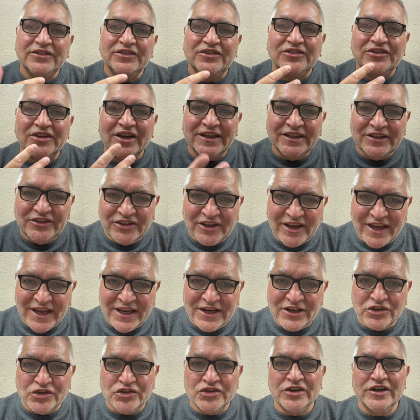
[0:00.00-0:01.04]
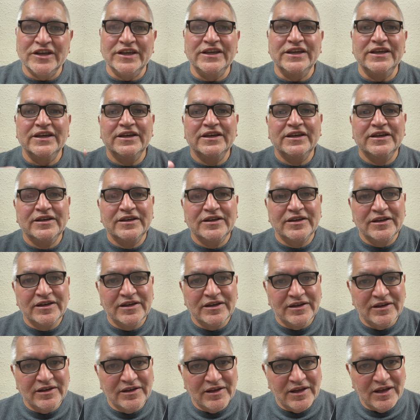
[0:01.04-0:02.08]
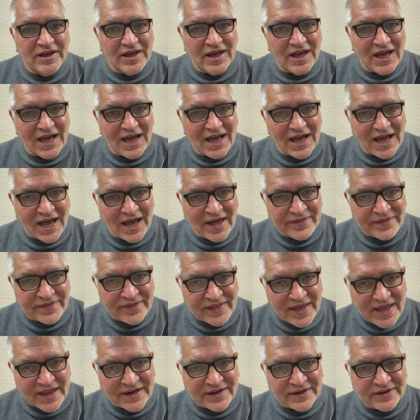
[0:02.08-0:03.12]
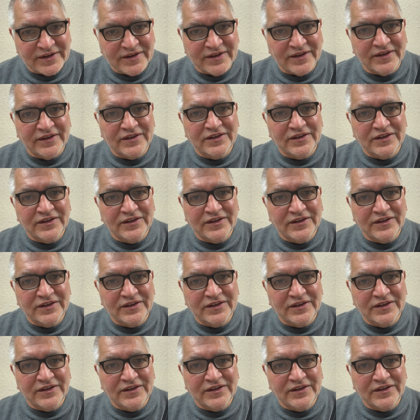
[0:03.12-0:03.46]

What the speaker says: data entry and then